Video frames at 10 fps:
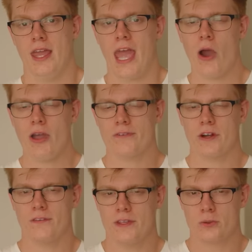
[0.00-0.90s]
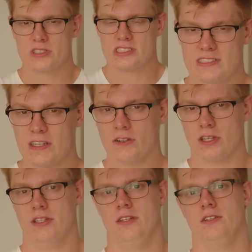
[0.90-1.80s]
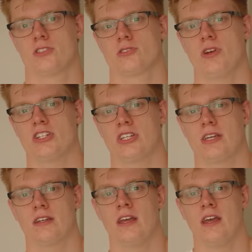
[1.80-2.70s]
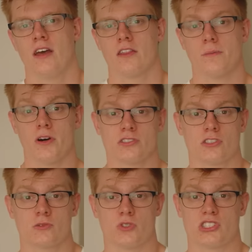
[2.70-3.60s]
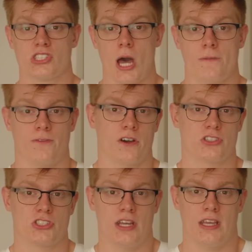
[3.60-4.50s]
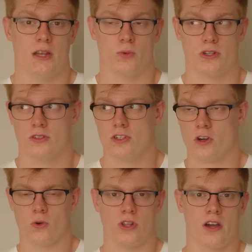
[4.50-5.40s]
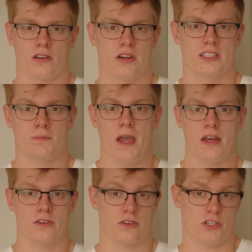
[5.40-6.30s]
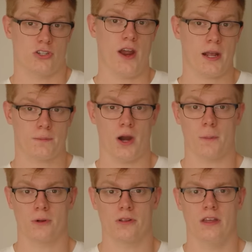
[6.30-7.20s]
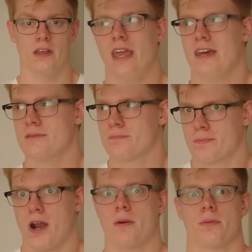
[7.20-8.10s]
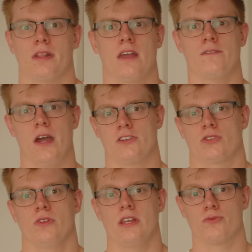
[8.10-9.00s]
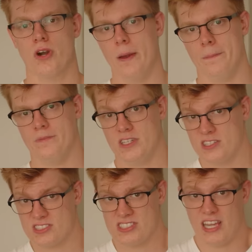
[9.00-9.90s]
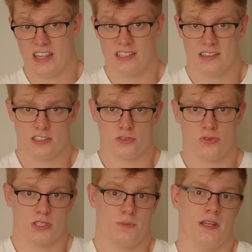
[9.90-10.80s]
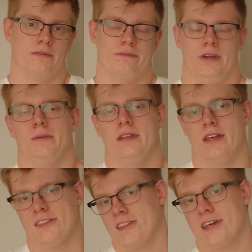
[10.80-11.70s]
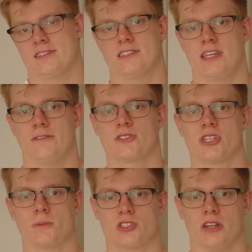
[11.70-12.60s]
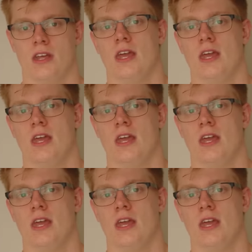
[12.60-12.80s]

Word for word: However, if you would still continue stretching it, the muscles would stop functioning and would no longer expand or contract properly, and probably eventually rip. It doesn't say that in the source, but I mean, I think that's a safe assumption.